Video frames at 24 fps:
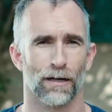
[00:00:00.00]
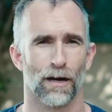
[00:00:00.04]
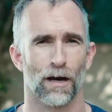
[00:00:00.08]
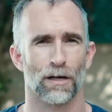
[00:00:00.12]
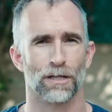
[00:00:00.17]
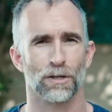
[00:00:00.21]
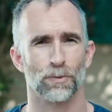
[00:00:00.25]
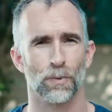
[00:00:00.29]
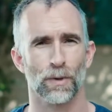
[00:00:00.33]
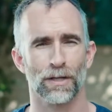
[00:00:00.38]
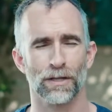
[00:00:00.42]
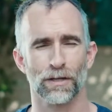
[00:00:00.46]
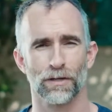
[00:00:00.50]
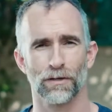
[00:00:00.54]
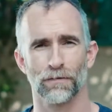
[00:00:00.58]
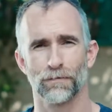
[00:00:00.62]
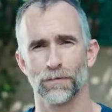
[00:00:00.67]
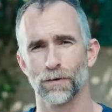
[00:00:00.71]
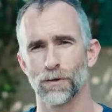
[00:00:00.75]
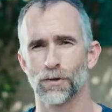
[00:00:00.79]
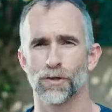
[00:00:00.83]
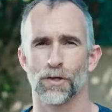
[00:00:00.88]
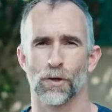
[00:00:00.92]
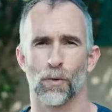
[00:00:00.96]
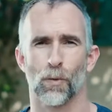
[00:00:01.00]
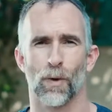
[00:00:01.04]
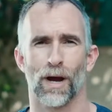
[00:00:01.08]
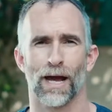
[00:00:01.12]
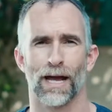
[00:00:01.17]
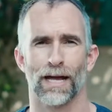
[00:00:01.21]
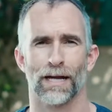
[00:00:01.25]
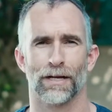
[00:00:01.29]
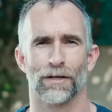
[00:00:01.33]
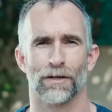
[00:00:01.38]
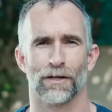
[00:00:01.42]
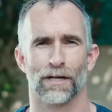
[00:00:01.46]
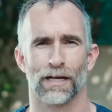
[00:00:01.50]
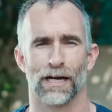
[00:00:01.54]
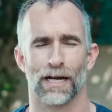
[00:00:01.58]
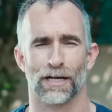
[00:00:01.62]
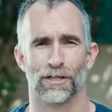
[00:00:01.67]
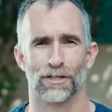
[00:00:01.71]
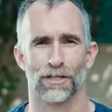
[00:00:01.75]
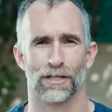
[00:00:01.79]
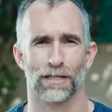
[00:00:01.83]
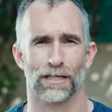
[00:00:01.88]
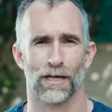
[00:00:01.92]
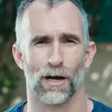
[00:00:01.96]
swing the diffusion away, and you can
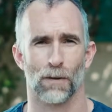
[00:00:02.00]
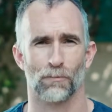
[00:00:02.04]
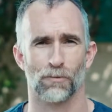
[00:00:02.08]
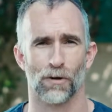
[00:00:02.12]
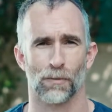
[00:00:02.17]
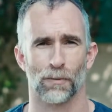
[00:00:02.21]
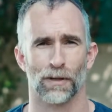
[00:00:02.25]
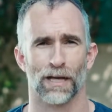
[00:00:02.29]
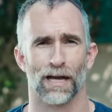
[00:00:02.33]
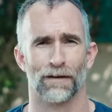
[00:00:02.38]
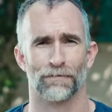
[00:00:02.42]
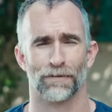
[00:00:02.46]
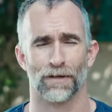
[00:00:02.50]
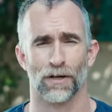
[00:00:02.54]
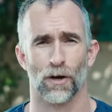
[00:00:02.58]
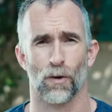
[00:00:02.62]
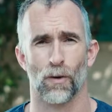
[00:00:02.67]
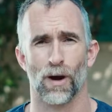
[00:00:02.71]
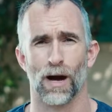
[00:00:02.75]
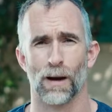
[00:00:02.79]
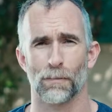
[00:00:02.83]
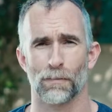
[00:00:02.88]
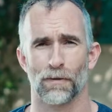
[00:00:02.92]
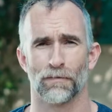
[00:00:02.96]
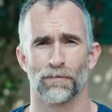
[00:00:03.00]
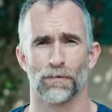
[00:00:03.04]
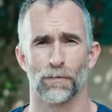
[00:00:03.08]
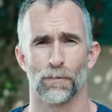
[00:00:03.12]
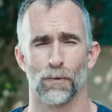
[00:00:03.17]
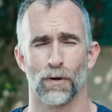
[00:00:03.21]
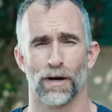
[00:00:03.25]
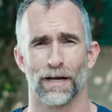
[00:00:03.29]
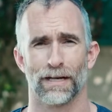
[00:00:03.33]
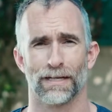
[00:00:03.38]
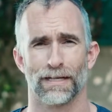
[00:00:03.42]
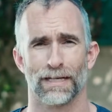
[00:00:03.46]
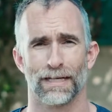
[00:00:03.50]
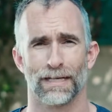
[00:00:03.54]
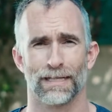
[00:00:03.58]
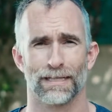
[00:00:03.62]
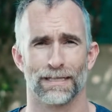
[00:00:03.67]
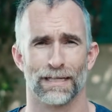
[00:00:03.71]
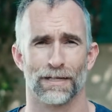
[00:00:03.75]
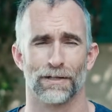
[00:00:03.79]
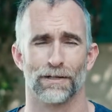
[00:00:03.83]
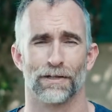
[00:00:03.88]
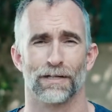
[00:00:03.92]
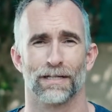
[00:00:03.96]
actually, I'll probably have to go up a few more
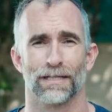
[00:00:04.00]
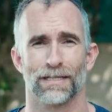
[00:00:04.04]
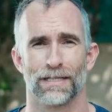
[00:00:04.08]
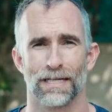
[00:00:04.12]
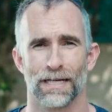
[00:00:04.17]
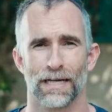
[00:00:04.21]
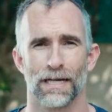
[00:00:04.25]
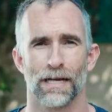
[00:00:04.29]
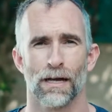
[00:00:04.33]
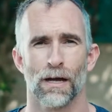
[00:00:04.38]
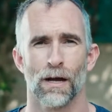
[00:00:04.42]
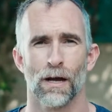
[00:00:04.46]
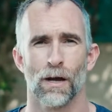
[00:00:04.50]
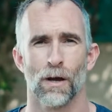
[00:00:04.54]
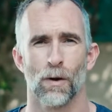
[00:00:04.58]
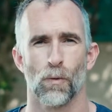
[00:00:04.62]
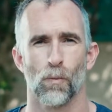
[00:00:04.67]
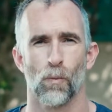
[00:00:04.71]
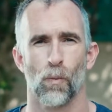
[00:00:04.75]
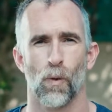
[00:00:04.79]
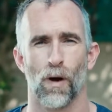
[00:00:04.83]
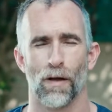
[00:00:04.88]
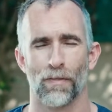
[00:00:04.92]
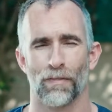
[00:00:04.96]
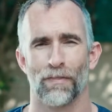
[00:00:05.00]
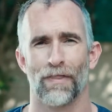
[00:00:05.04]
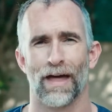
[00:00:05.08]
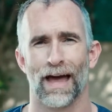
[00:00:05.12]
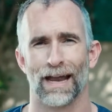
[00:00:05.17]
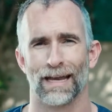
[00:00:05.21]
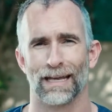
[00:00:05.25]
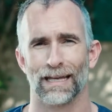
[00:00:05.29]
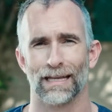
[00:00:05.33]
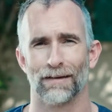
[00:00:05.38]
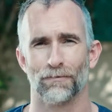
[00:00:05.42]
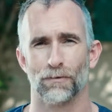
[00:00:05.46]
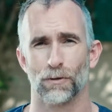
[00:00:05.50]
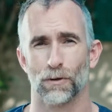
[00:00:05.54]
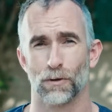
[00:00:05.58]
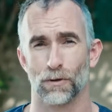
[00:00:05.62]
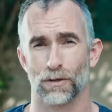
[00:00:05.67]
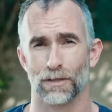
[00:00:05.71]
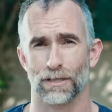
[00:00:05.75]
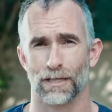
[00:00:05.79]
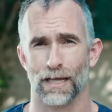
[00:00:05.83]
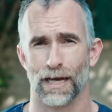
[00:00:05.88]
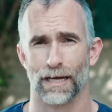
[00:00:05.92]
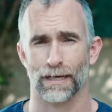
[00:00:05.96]
NDs, and you can see what that level
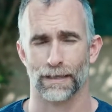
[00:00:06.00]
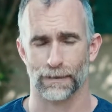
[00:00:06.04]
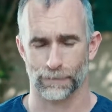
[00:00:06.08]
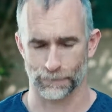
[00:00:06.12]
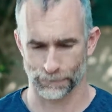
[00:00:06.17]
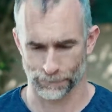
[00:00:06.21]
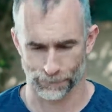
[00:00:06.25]
looks like.